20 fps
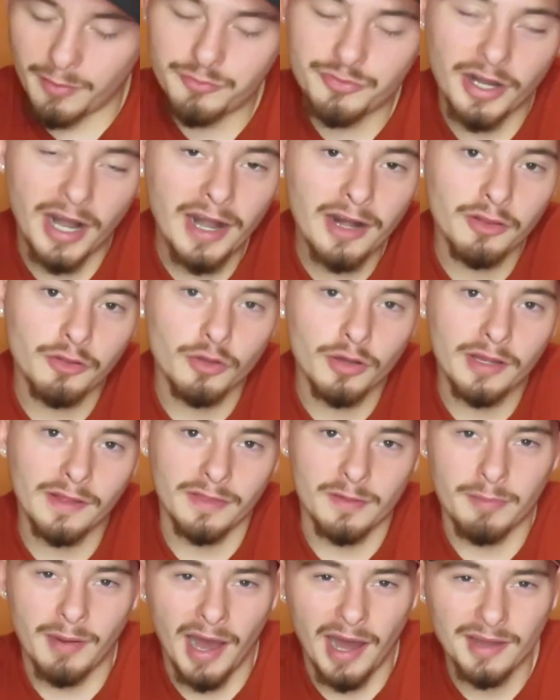And, I'm trying to
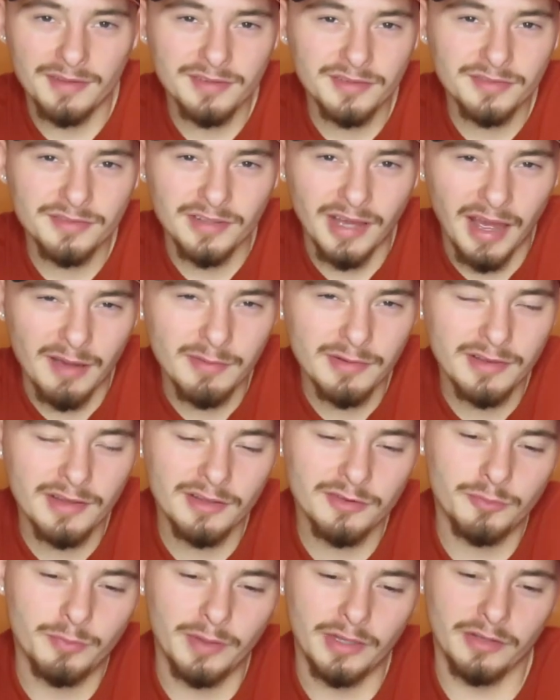look at the positive
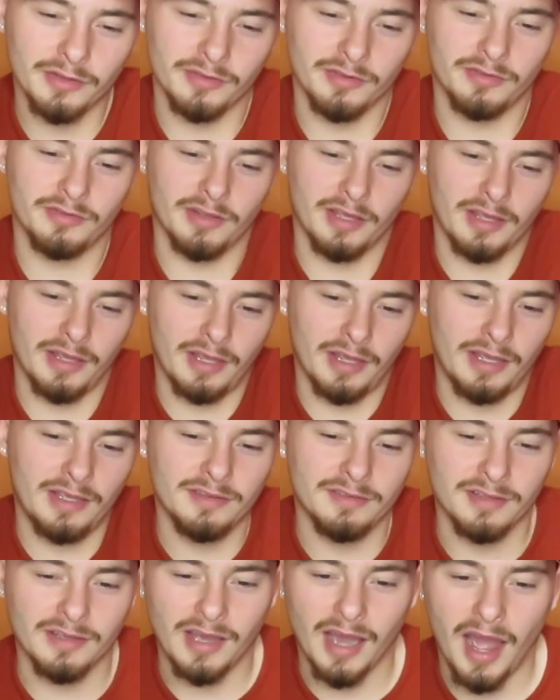side with this because it's
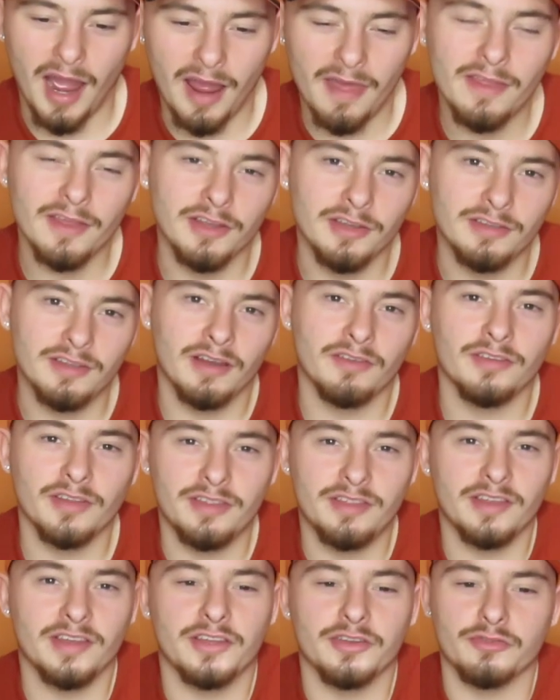like he's a guy that you
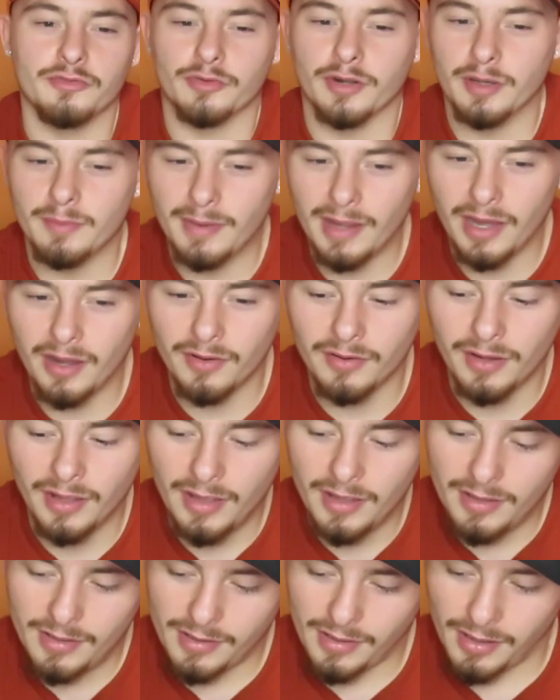definitely think can
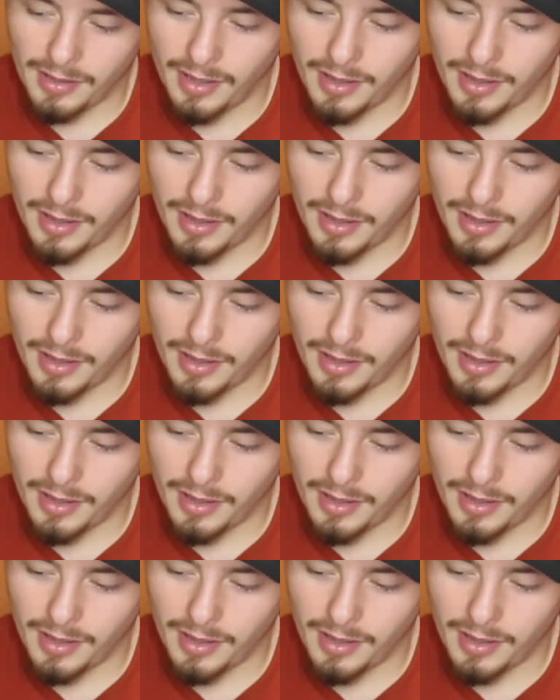rebound.